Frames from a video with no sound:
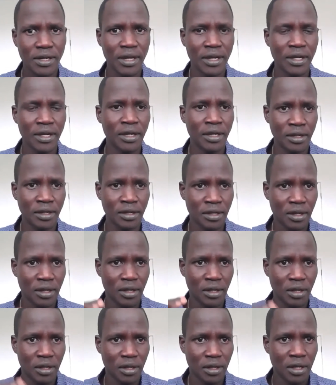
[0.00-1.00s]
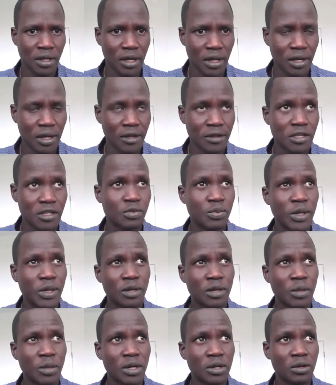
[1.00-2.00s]
and I spent
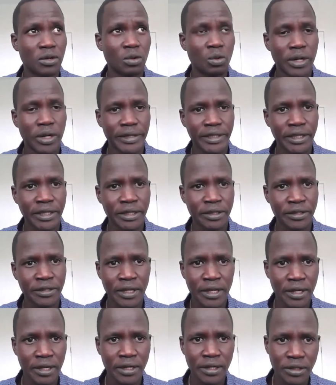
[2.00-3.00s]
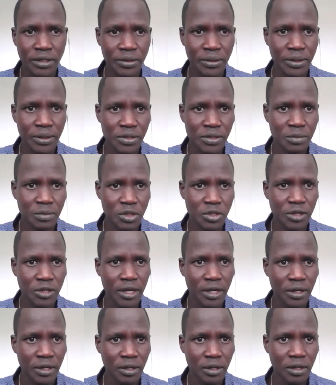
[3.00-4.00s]
about 1 year there doing some
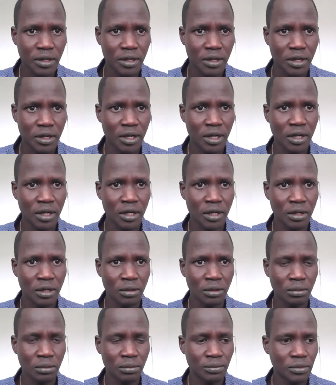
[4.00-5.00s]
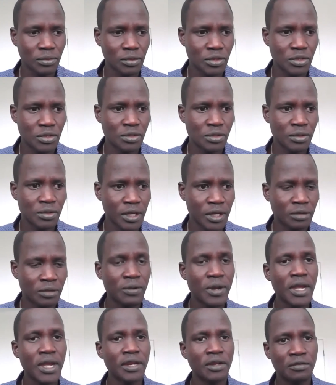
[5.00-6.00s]
training to get
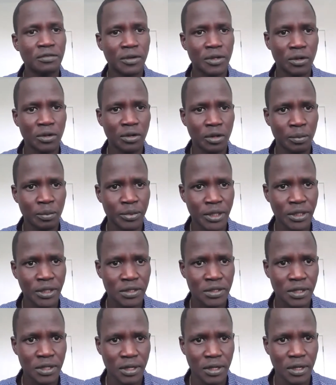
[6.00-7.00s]
ready for the Olympics.